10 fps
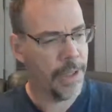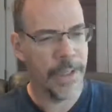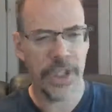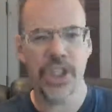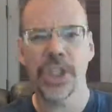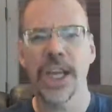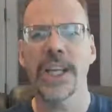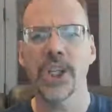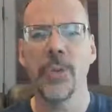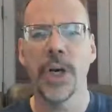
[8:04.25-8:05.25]
let's just say
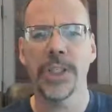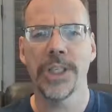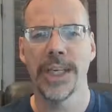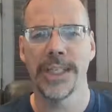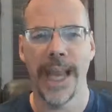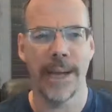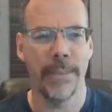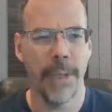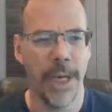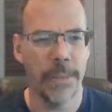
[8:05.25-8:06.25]
a small size
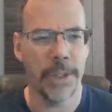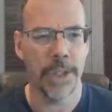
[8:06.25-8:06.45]
atom bomb